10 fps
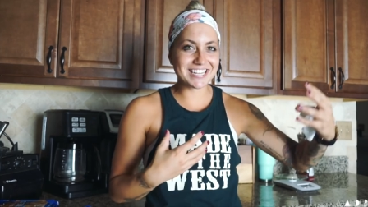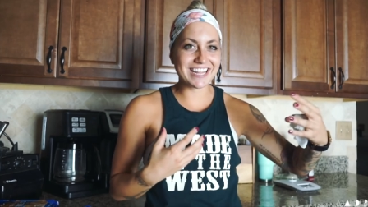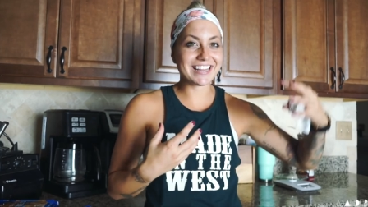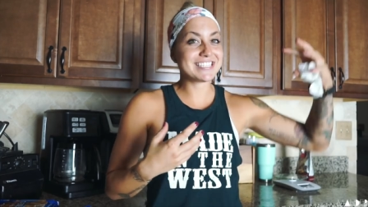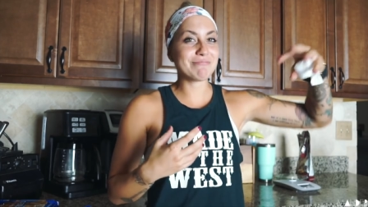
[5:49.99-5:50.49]

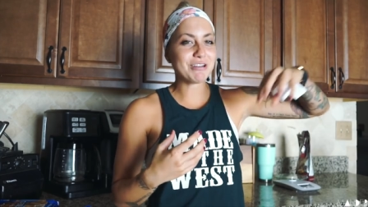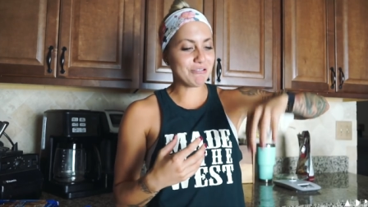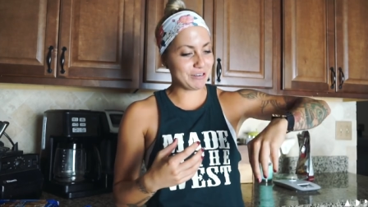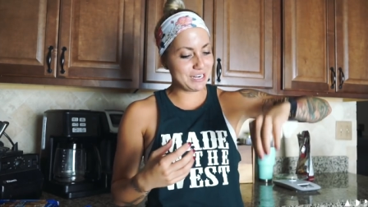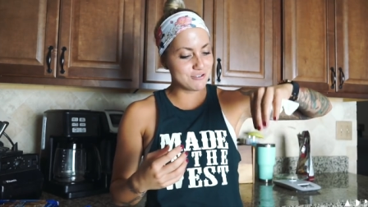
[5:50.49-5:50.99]
like they dipped a
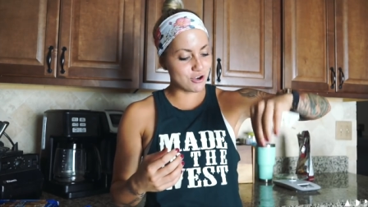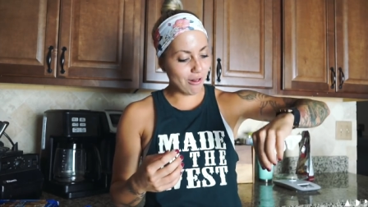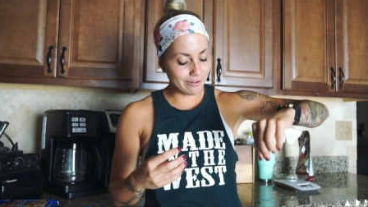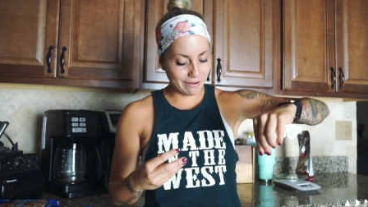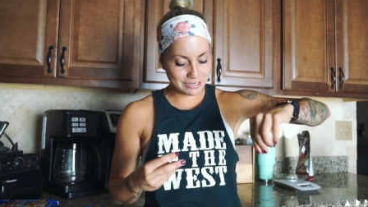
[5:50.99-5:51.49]
green
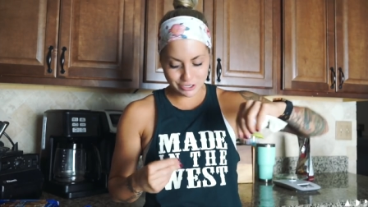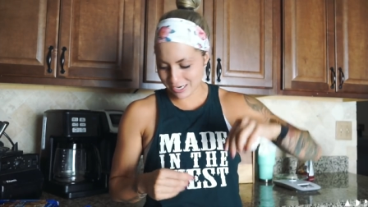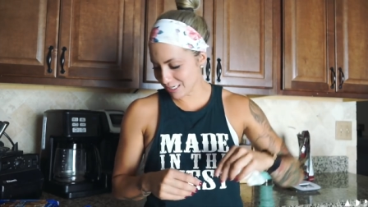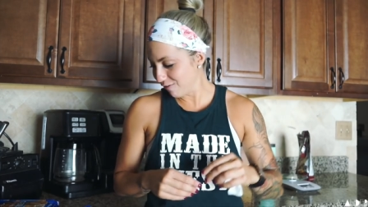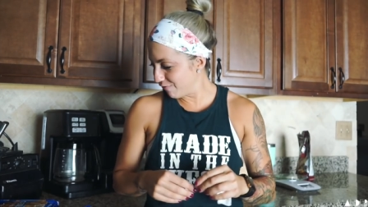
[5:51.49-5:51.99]
Jolly Rancher
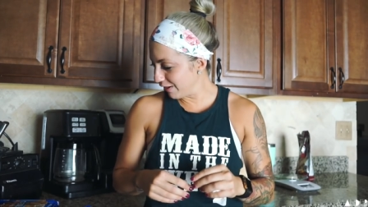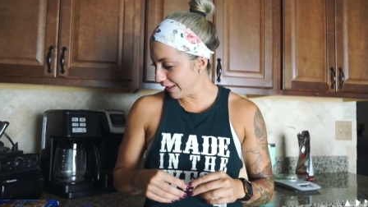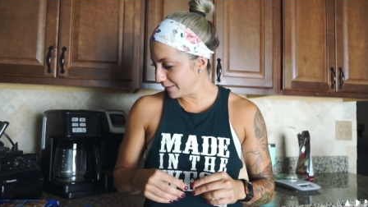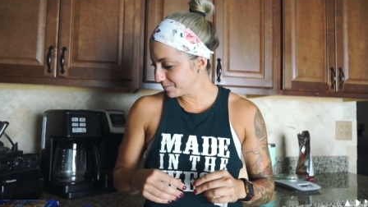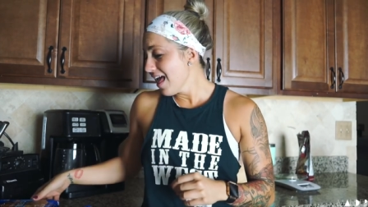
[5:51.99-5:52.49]
into the
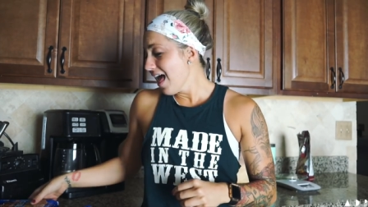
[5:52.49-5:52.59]
filling.